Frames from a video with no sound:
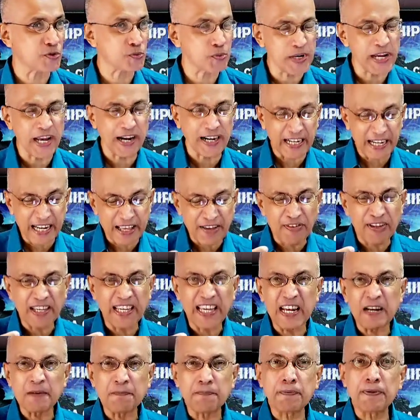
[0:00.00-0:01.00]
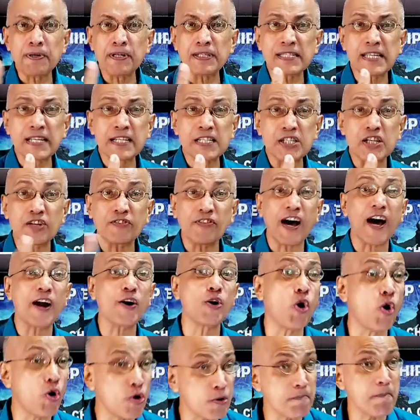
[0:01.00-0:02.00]
We are living in prisons of our
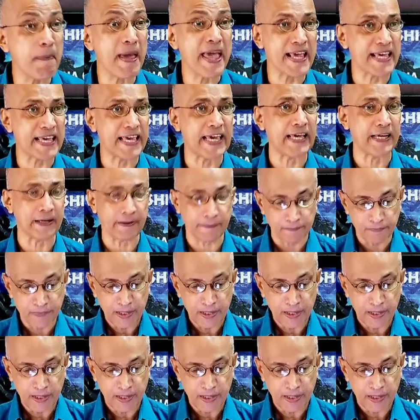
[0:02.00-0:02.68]
own making.